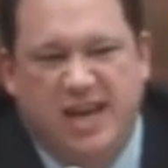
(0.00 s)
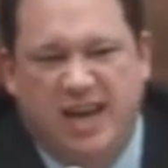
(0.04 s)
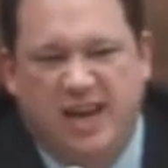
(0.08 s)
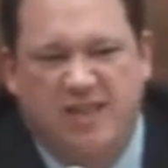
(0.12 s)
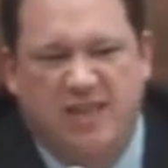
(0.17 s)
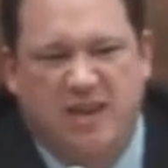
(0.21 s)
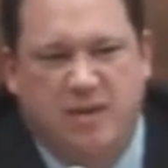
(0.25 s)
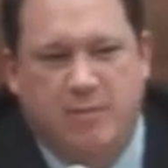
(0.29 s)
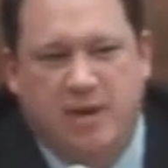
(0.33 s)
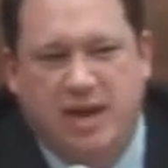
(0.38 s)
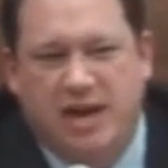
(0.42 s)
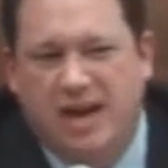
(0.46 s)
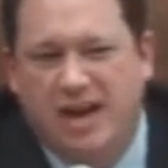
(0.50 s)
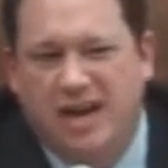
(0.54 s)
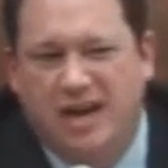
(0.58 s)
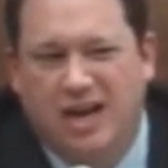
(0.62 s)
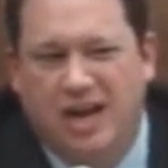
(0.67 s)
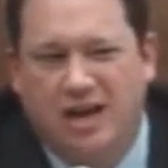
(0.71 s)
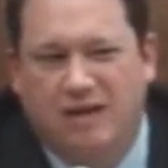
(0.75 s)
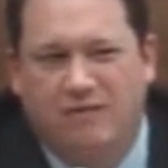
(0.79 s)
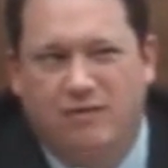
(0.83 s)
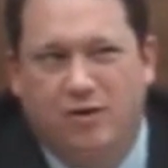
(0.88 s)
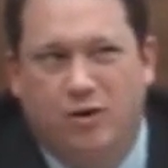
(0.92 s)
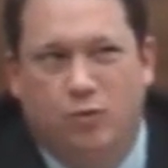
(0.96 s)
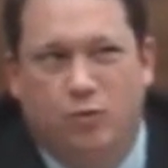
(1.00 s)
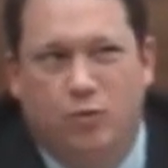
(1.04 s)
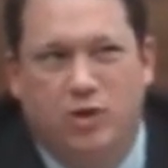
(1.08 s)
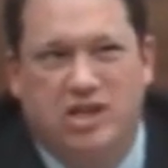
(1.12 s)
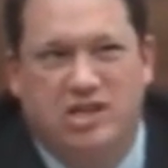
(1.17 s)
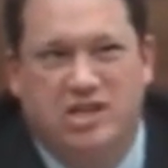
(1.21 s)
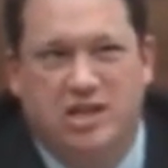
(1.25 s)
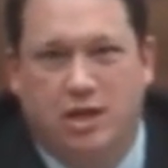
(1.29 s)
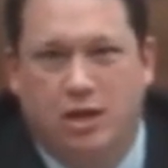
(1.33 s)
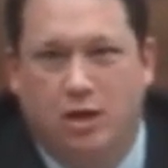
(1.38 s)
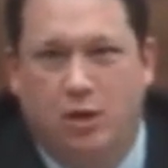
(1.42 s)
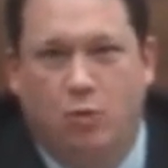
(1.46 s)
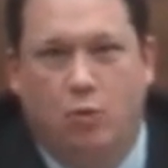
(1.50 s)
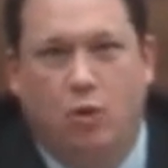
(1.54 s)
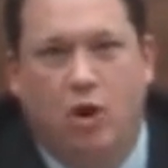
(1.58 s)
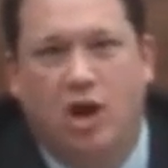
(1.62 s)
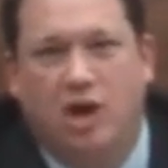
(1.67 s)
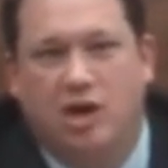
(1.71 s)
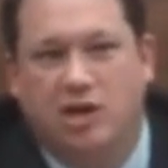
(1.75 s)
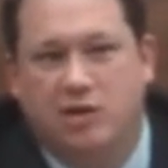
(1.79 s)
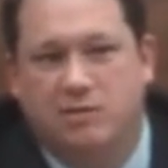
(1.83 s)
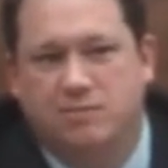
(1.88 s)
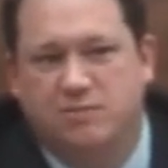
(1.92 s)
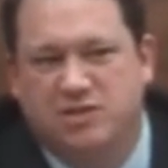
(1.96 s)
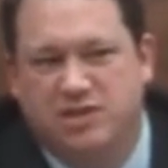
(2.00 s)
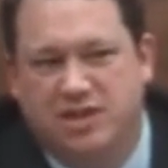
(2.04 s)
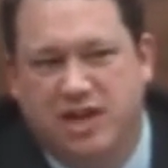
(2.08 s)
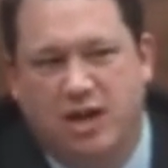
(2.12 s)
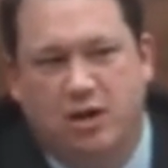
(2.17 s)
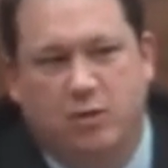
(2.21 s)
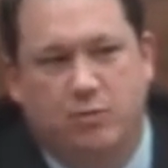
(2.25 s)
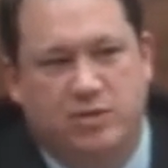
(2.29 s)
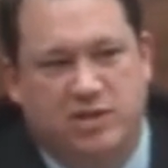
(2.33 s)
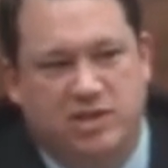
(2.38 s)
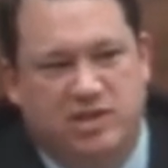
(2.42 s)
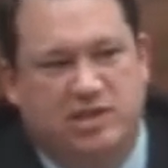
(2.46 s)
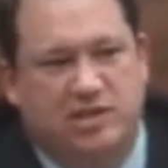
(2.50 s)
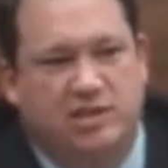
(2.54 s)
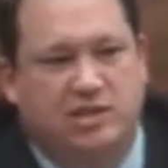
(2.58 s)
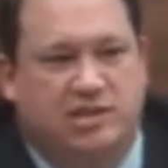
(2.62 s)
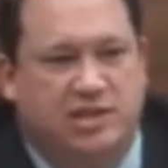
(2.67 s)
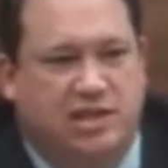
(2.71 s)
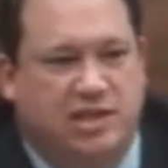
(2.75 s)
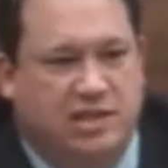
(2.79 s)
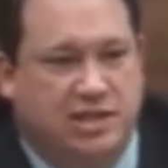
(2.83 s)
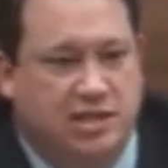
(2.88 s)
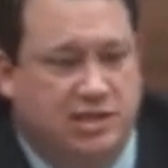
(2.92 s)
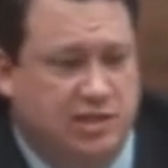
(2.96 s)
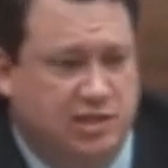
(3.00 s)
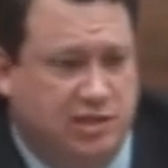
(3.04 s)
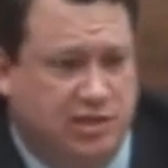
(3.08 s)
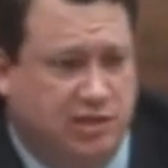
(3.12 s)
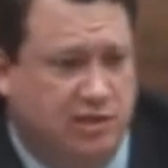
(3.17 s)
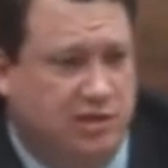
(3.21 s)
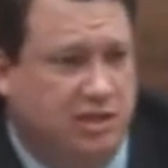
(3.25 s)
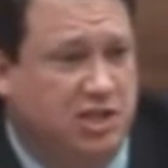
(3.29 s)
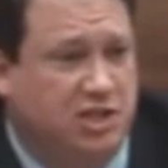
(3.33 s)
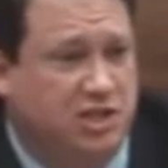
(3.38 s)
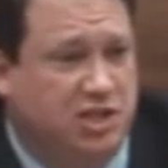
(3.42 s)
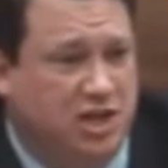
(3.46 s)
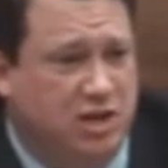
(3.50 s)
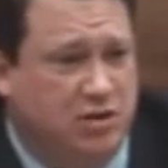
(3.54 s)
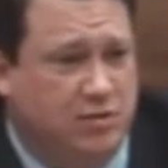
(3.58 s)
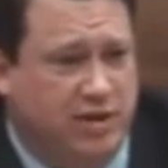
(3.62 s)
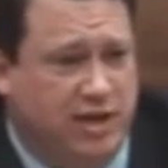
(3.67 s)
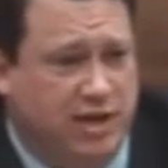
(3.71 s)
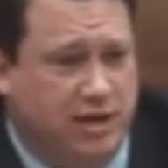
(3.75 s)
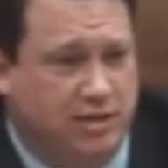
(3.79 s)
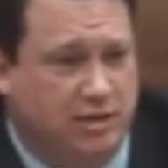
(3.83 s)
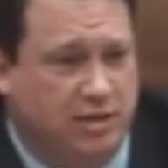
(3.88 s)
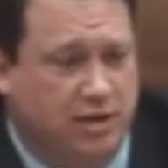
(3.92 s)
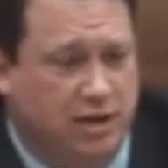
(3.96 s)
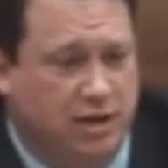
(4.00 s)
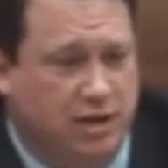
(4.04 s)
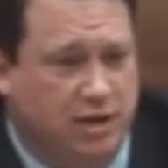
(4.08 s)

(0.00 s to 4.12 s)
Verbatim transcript: and they may not have a retail walk-up style business that necessarily generate